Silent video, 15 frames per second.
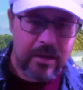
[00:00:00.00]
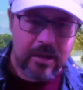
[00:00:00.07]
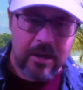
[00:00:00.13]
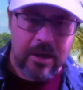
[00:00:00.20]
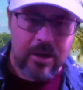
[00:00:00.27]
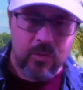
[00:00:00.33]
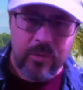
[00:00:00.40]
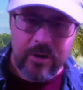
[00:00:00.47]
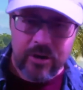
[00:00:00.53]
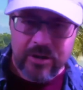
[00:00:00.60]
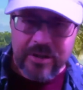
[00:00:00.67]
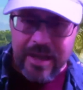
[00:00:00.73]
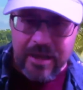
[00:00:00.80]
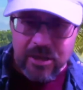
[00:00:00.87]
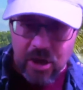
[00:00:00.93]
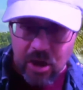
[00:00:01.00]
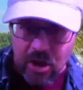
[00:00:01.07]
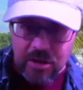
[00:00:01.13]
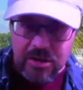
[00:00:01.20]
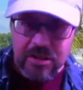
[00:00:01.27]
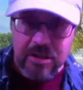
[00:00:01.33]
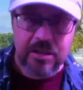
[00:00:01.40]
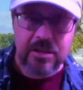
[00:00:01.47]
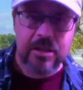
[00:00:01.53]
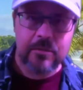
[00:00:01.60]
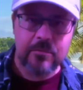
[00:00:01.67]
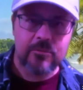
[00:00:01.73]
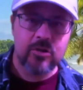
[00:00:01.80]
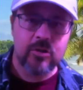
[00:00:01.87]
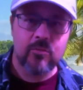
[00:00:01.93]
winner-takes-all system
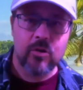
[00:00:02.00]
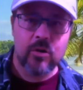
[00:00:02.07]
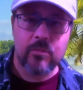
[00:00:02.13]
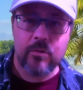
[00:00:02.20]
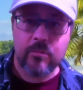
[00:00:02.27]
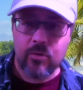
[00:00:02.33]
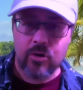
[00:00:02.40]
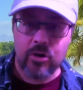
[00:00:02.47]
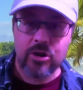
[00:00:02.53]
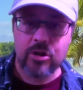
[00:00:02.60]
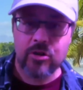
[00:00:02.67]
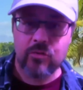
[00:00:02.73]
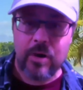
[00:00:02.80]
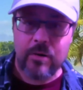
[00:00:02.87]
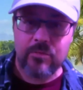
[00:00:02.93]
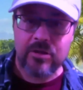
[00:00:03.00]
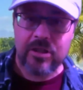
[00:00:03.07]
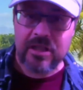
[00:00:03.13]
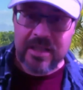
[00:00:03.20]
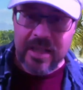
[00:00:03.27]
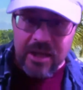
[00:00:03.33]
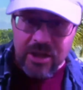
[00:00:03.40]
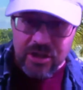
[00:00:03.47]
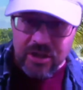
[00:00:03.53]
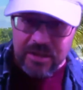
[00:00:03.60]
to a more proportional representation